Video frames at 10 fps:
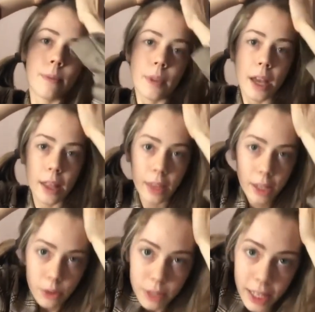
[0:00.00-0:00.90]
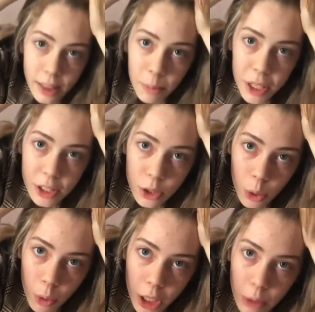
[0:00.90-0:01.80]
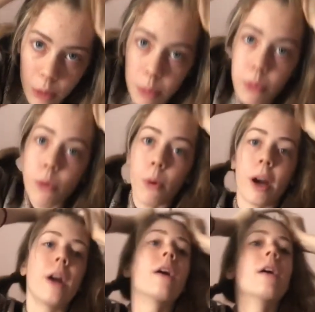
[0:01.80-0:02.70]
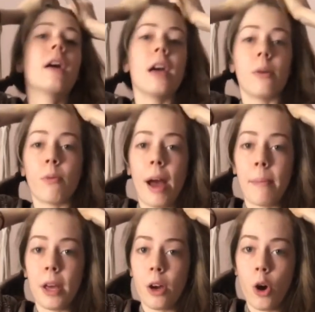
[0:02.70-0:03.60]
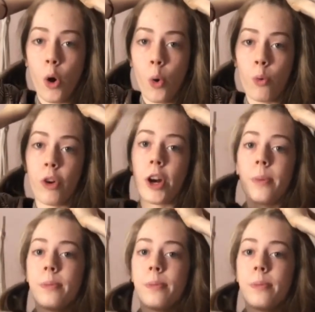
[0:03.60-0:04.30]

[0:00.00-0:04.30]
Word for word: and then you take the piece you were working with before and wrap it over.